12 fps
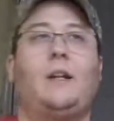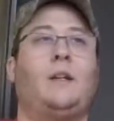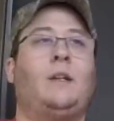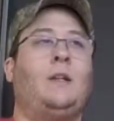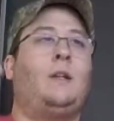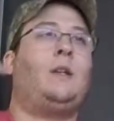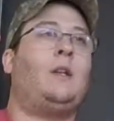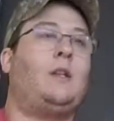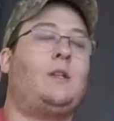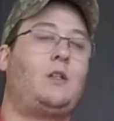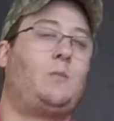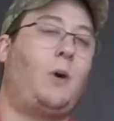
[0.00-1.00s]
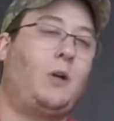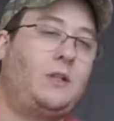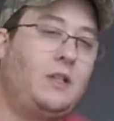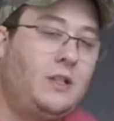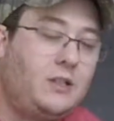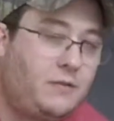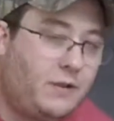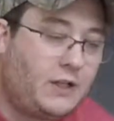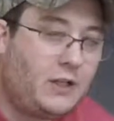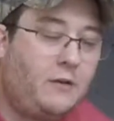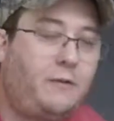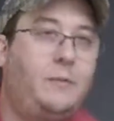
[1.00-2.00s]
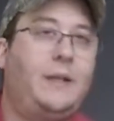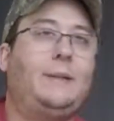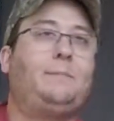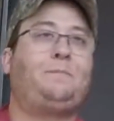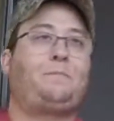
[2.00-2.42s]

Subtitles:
of sparked to this video for me,